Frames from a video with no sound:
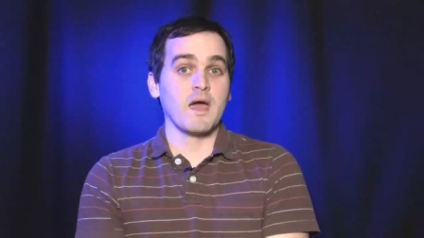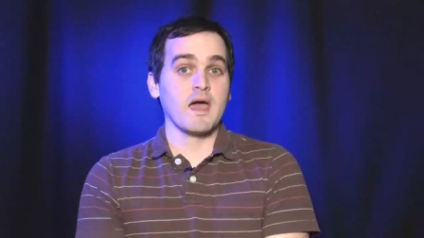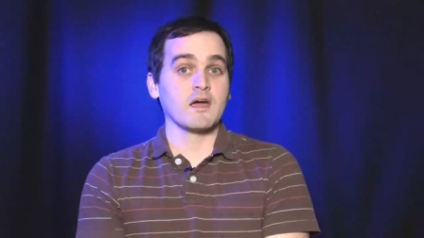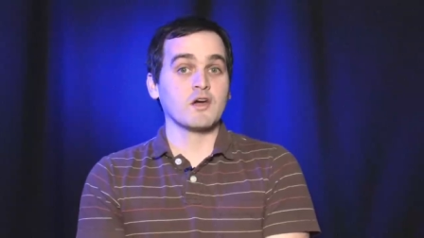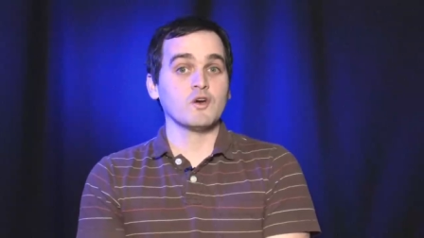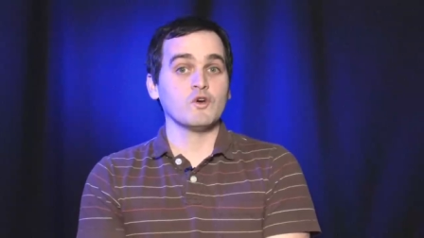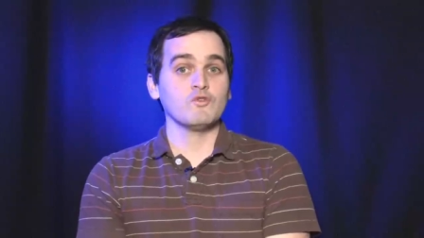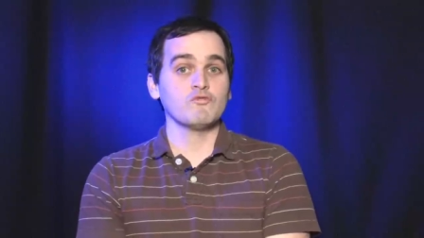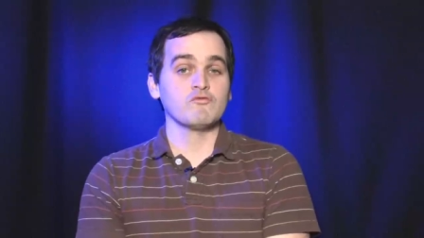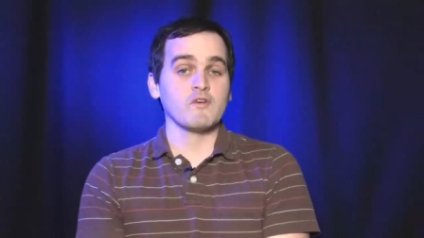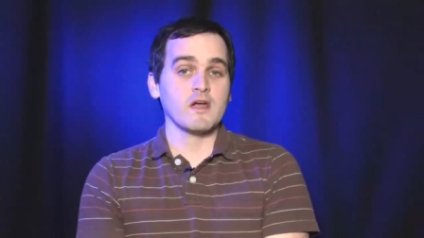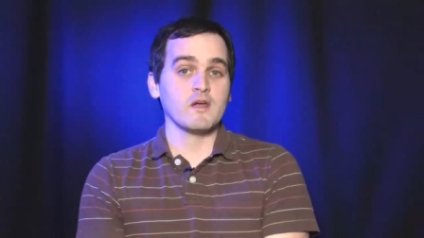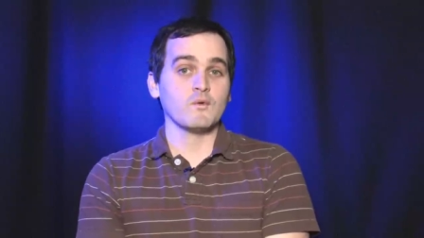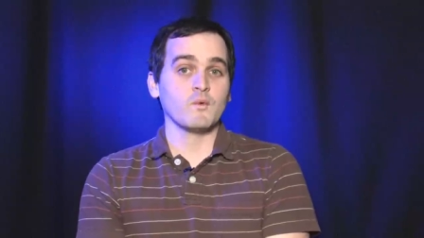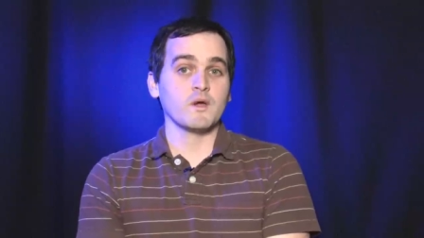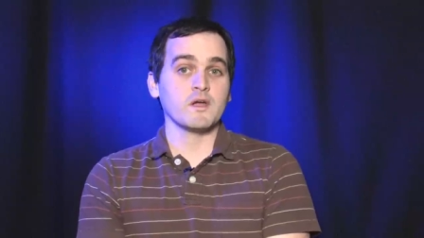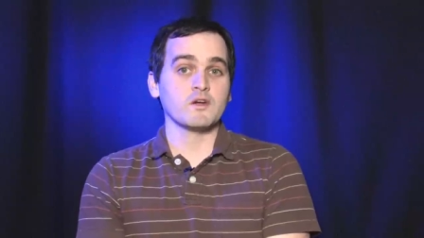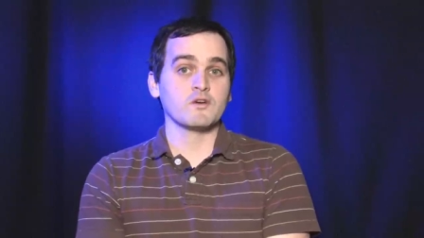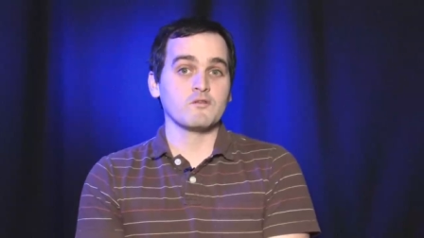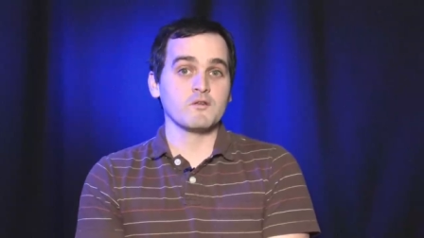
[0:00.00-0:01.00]
echo right
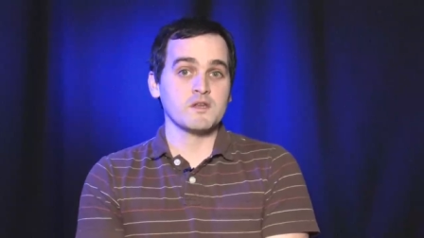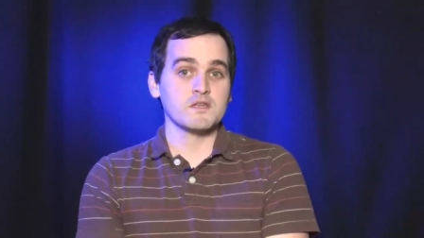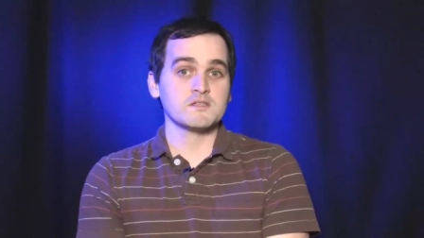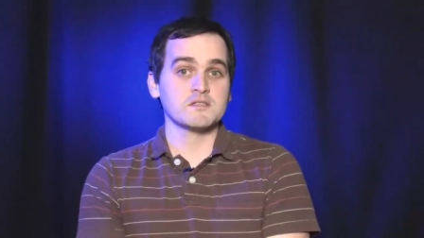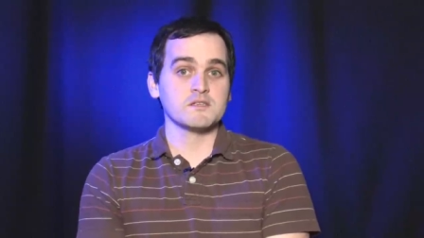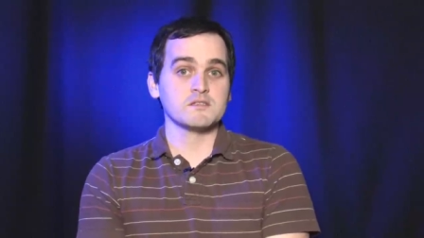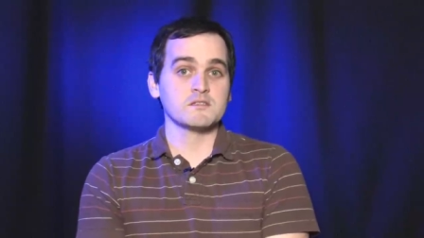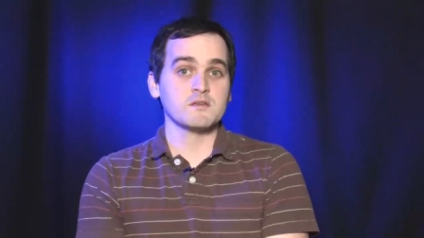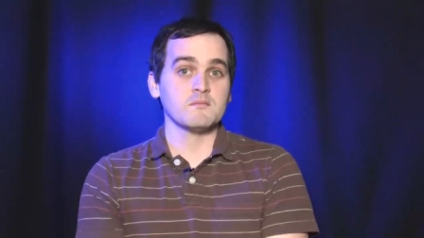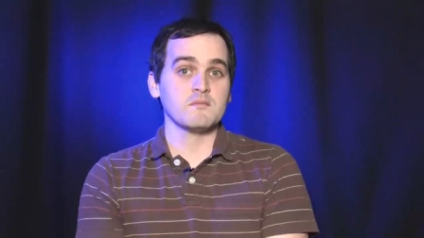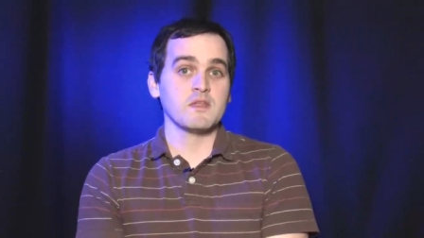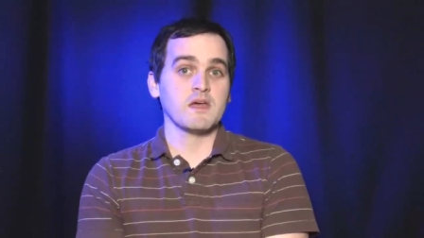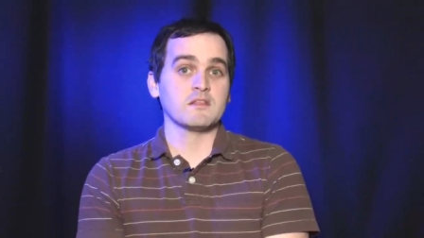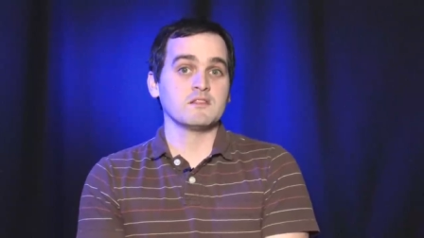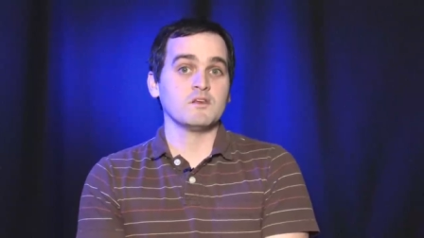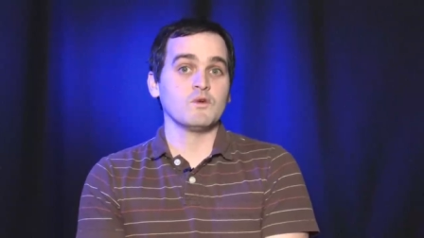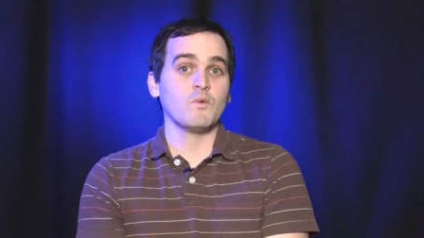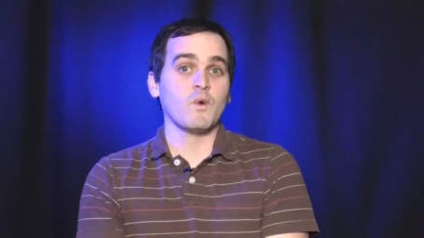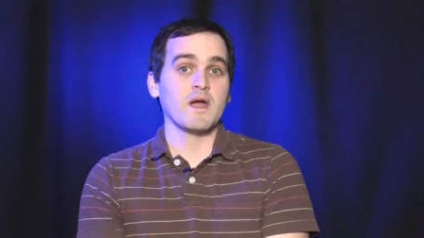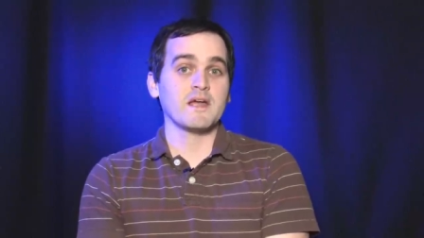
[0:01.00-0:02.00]
wing criticism
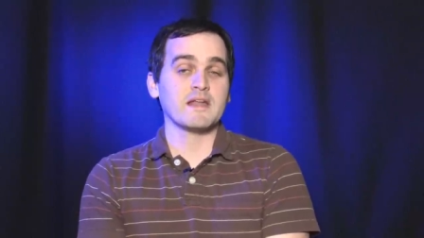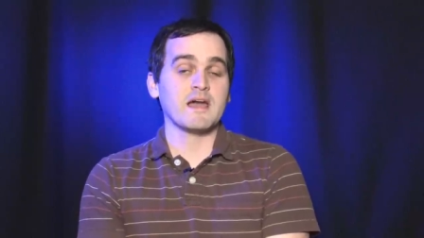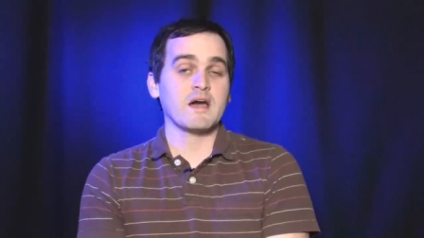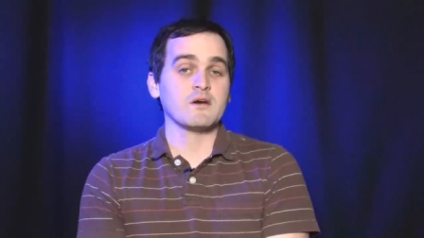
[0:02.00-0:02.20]
that the White